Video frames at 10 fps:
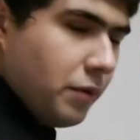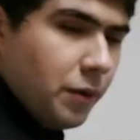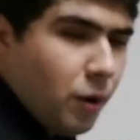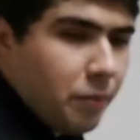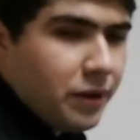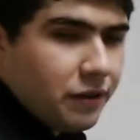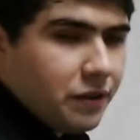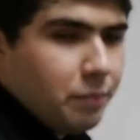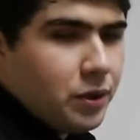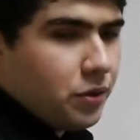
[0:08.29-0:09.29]
Department of
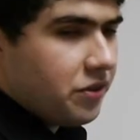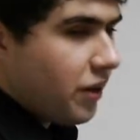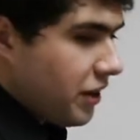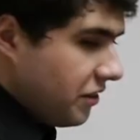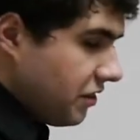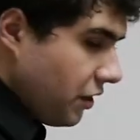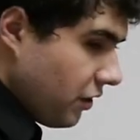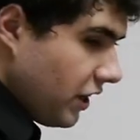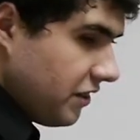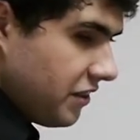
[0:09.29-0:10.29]
Computer Science here
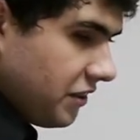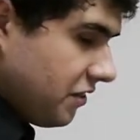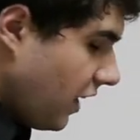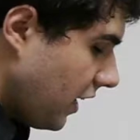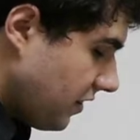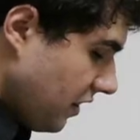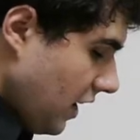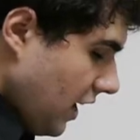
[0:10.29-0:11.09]
at NC State.